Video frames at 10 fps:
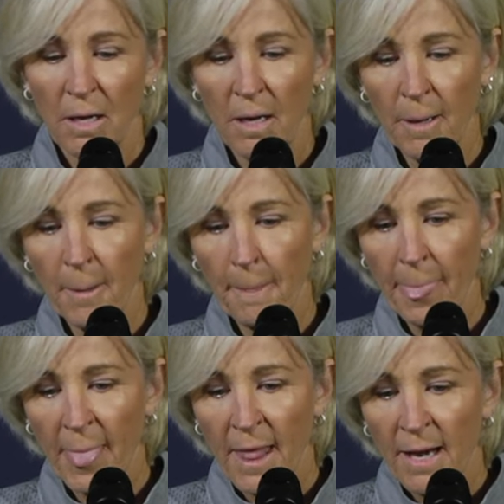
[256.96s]

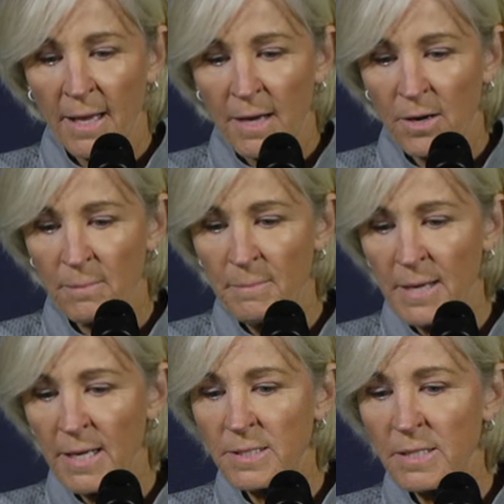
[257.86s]
Her
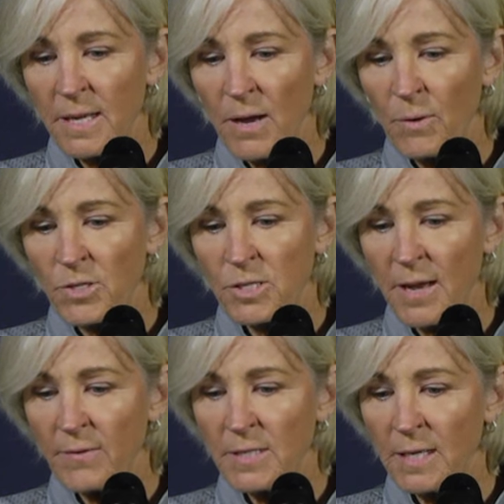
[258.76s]
minutes today,
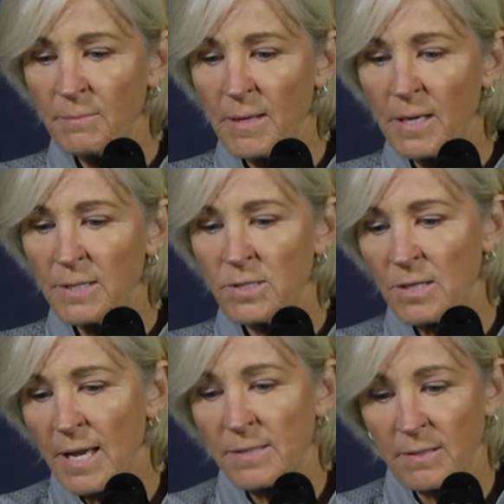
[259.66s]
17 minutes?
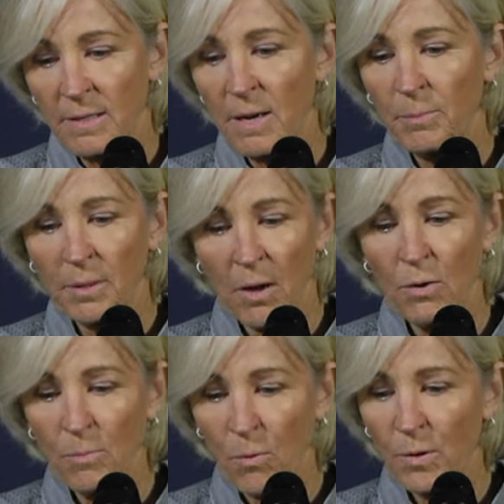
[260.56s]
She has a couple of
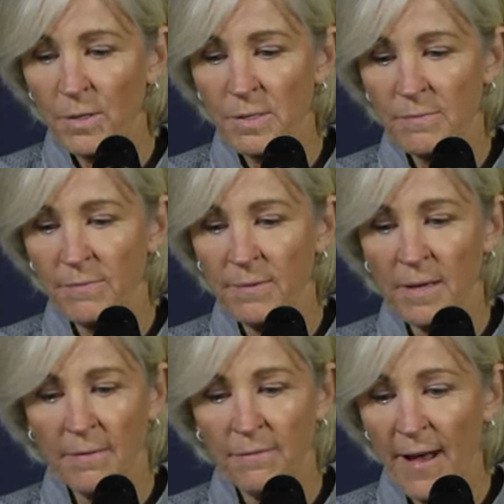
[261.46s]
O boards,
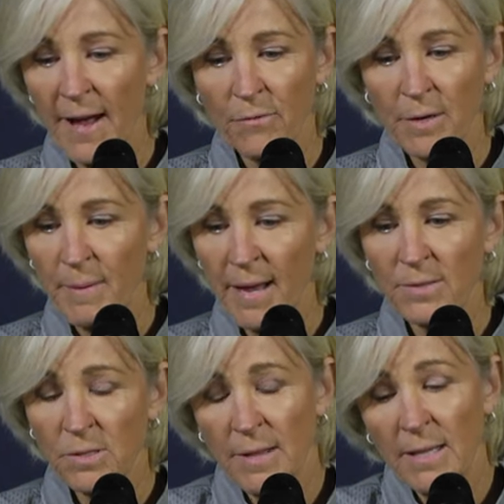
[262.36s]
five
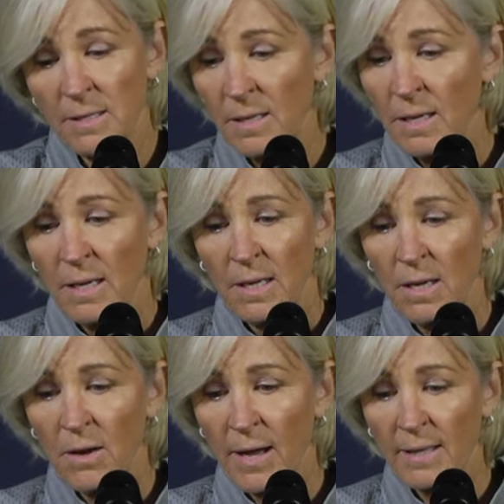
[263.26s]
rebounds. So that's, you
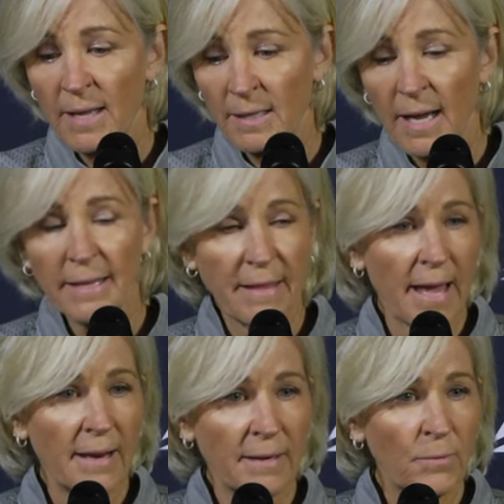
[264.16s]
know, I like
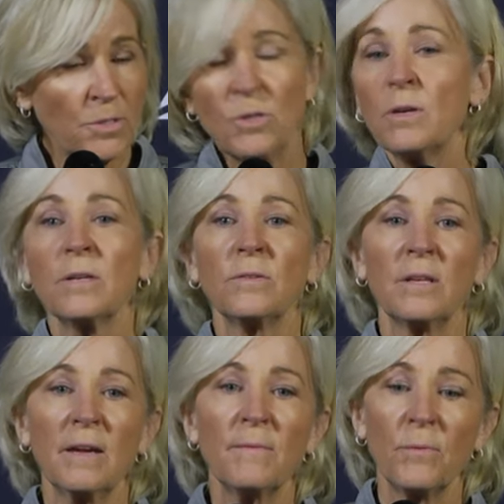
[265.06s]
that. And when you
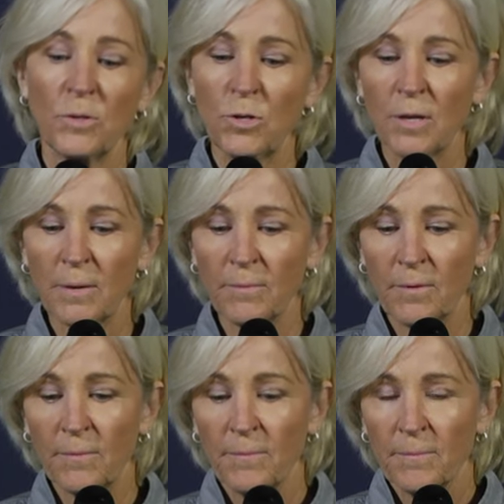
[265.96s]
can
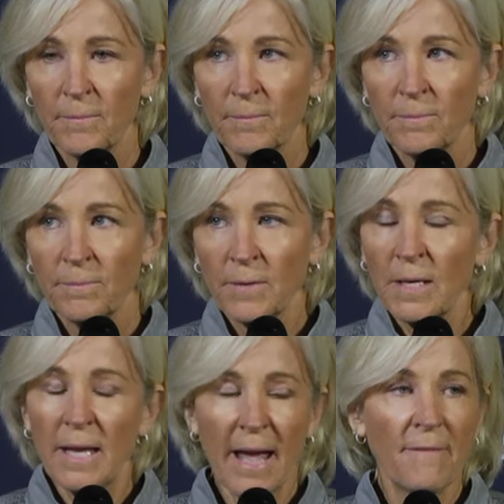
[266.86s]

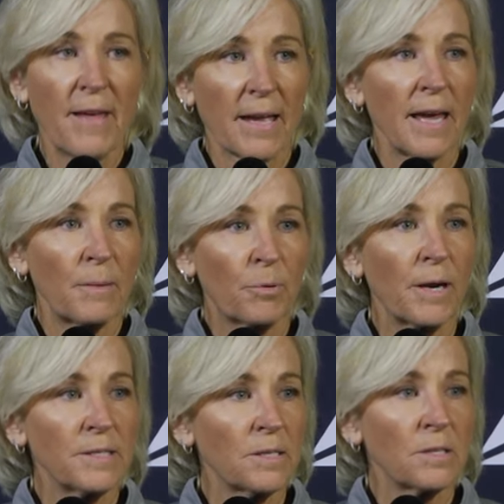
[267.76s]
have that kind of
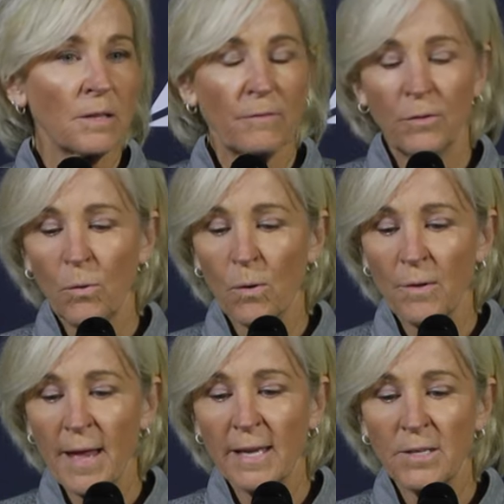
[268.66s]
presence on the
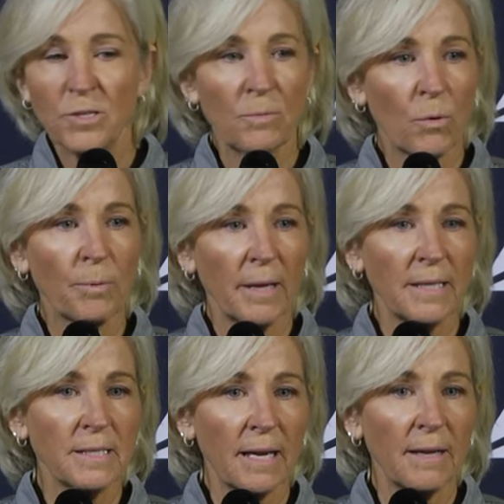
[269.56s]
floor, that gets you more
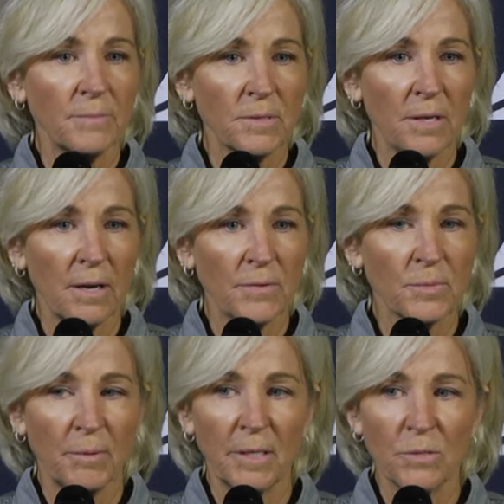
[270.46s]
playing time. So I was
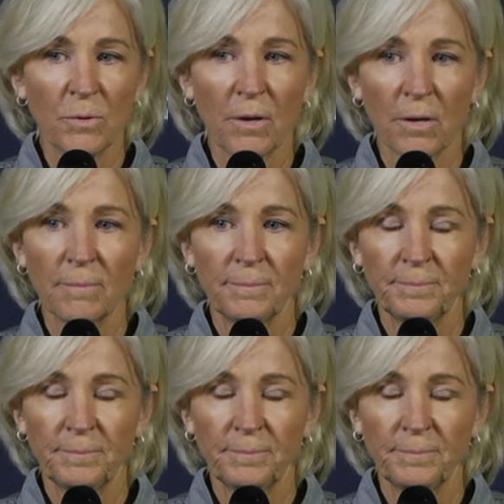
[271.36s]
pleased with her.